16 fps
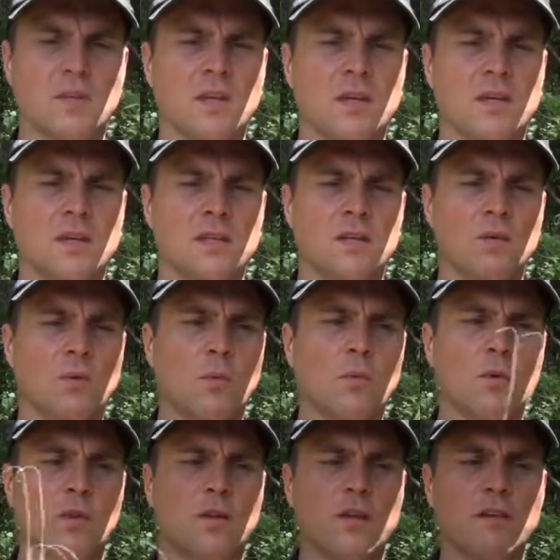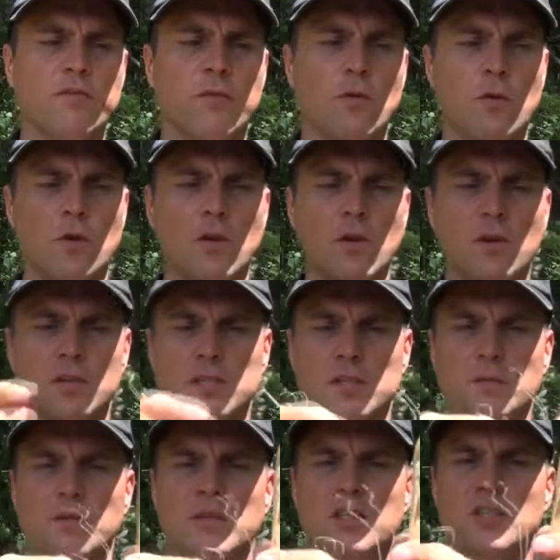And uh, what we're looking for are
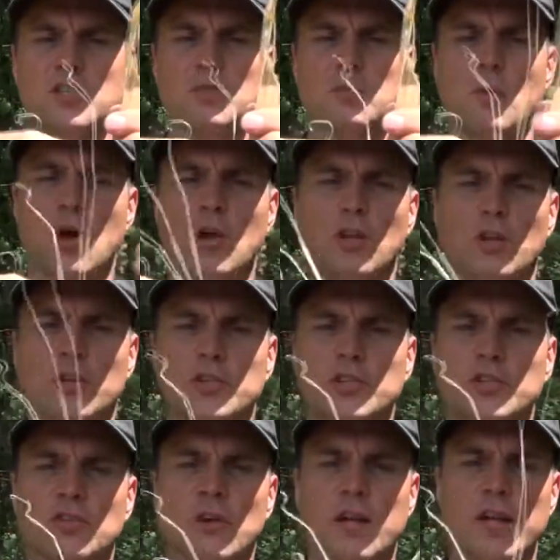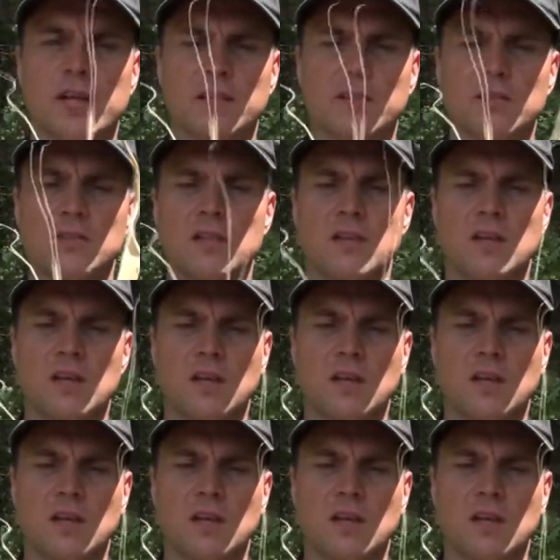some of these smaller strands.